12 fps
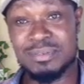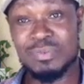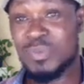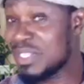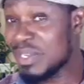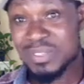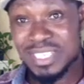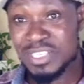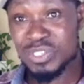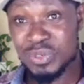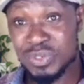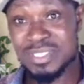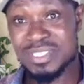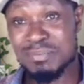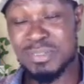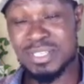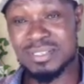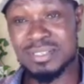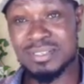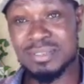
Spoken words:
in the mix.